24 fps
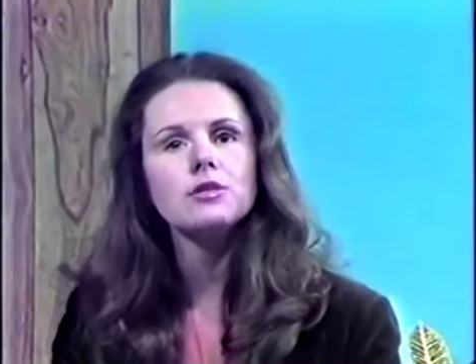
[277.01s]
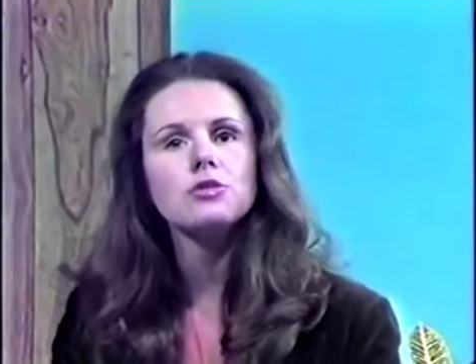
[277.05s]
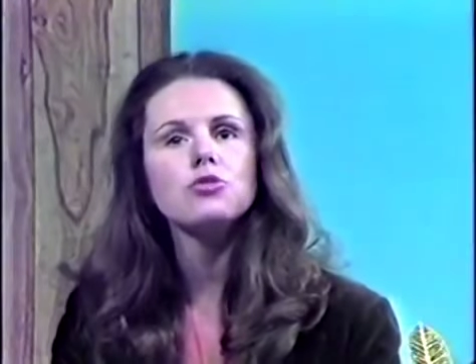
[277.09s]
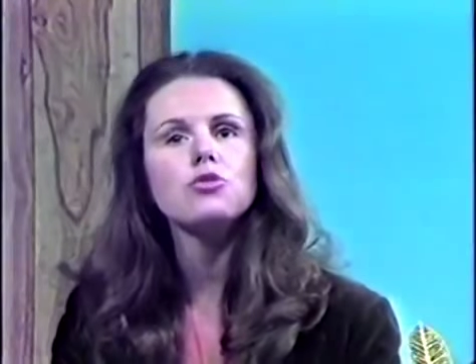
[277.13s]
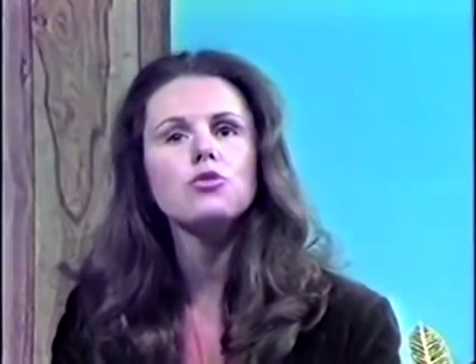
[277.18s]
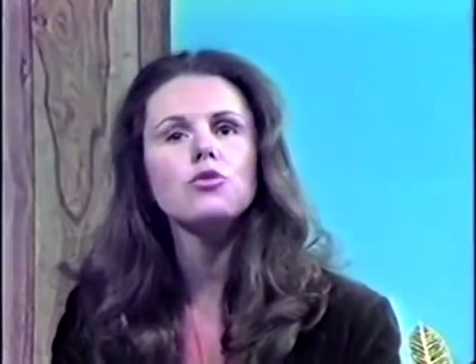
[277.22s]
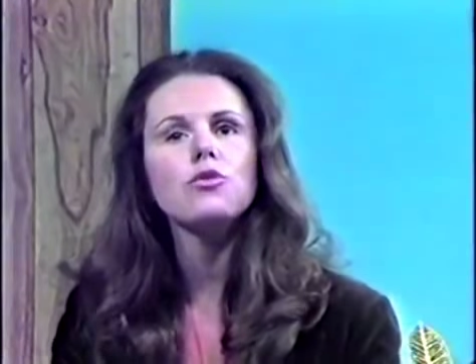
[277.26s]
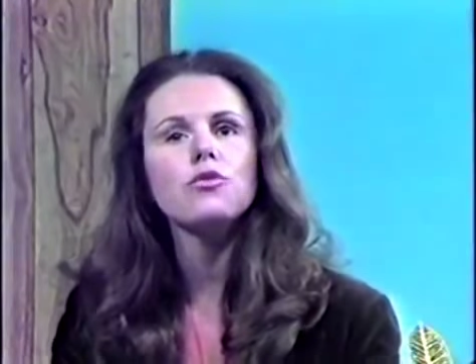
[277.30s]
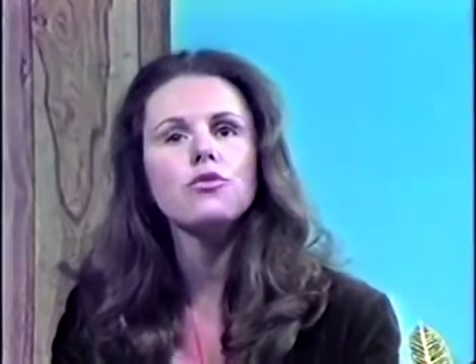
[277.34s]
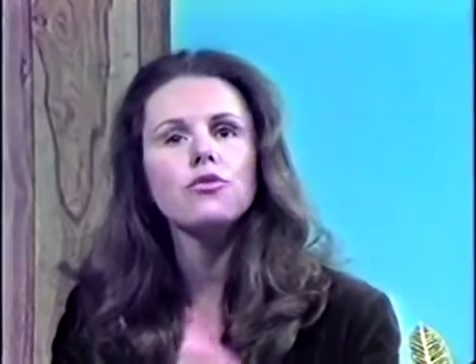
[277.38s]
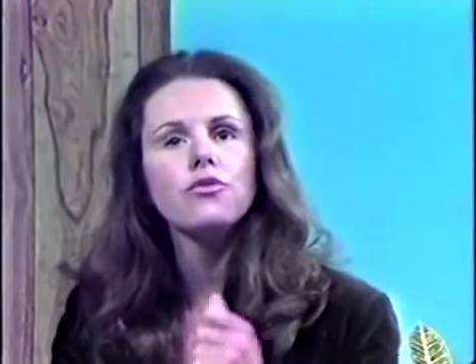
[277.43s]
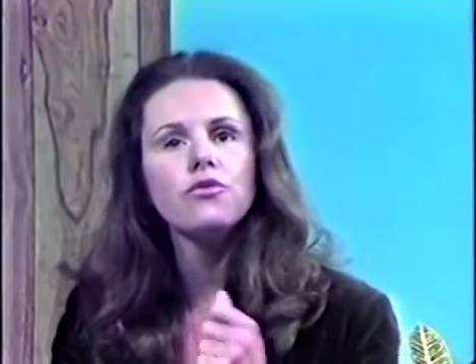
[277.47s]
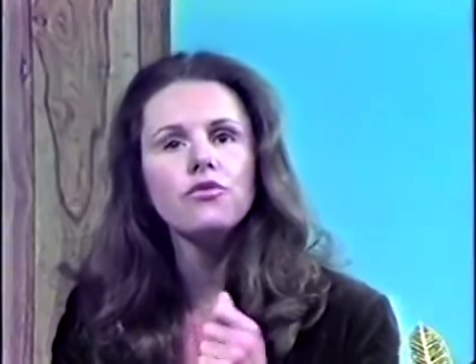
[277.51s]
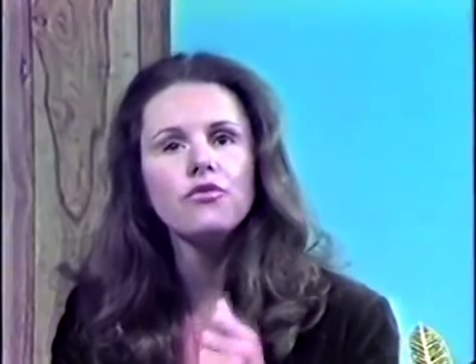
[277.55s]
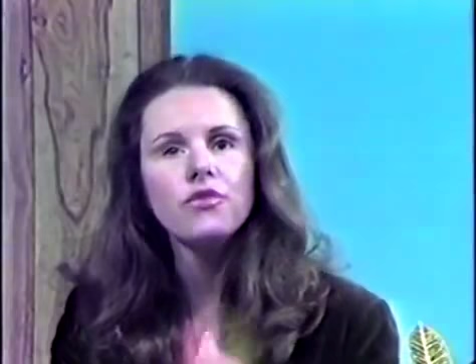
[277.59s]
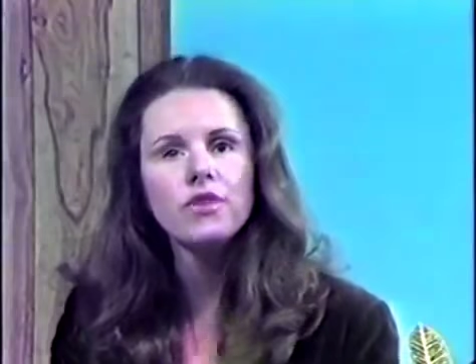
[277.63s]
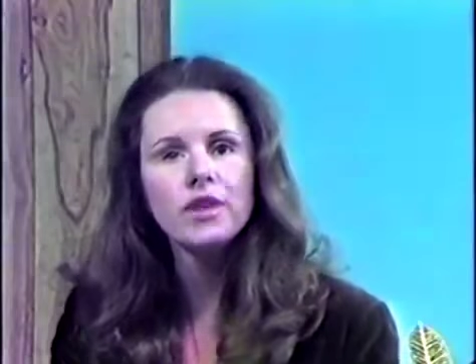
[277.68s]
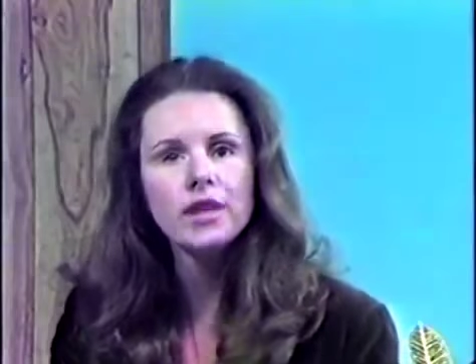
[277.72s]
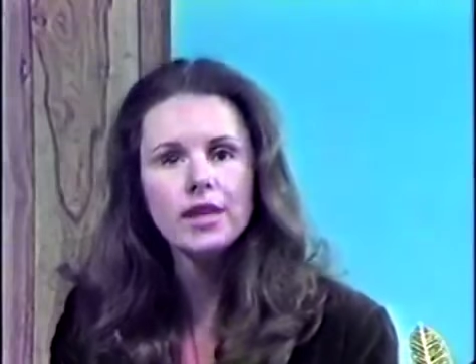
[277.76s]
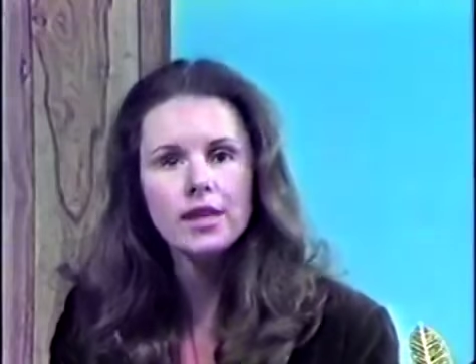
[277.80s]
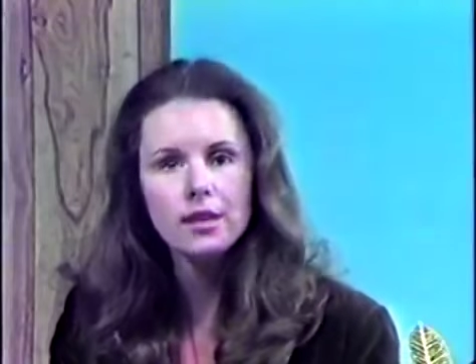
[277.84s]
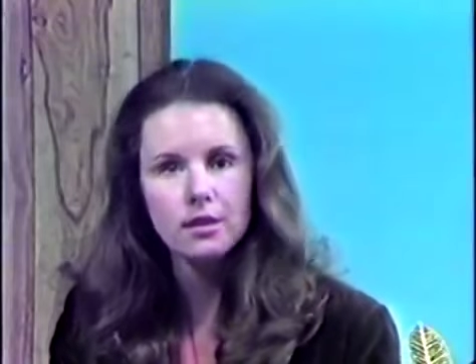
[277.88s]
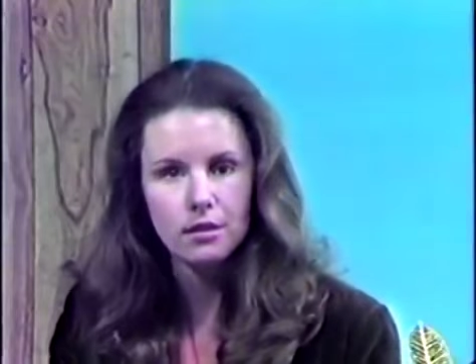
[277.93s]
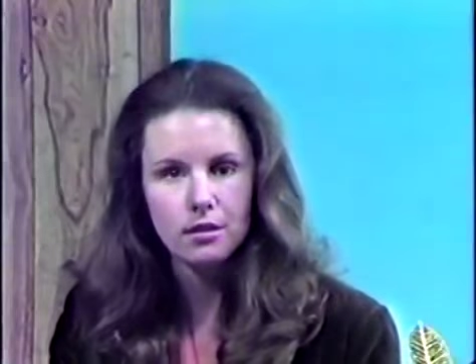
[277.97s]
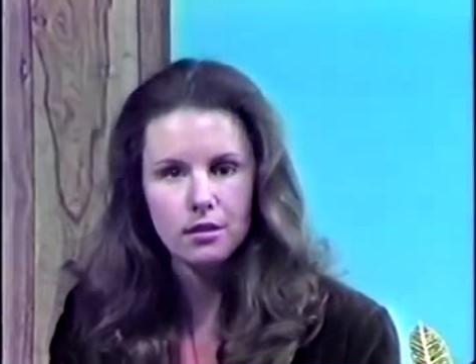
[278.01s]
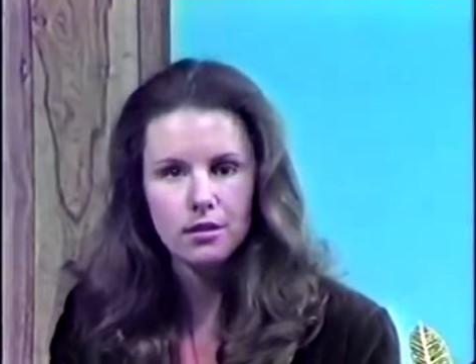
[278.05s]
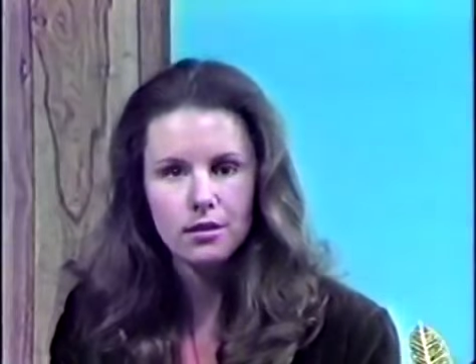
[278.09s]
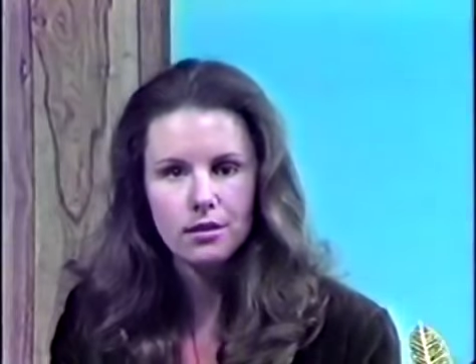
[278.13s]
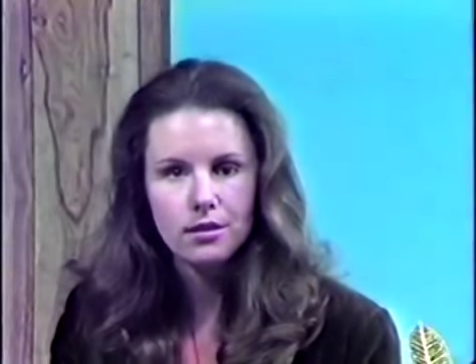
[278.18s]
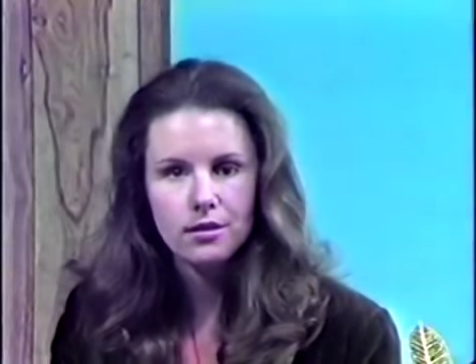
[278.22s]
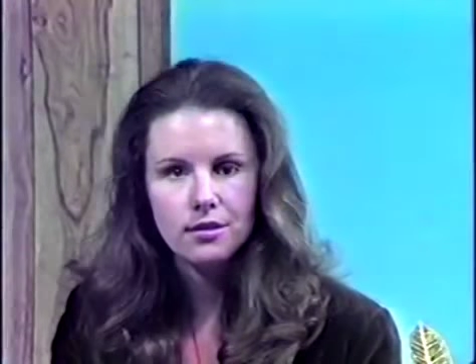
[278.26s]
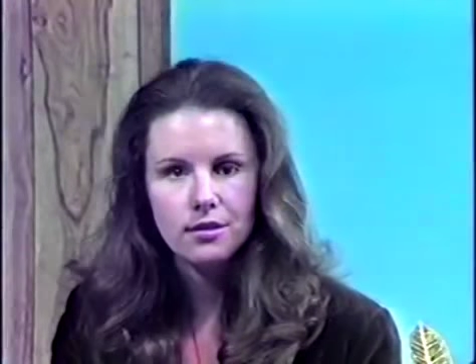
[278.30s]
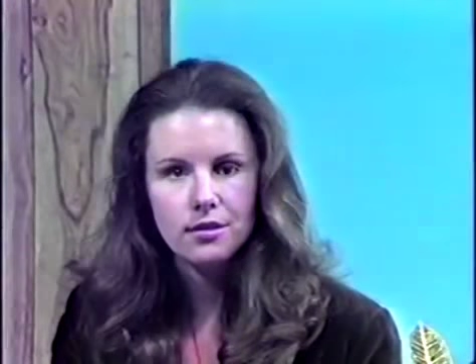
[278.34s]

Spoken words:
to feel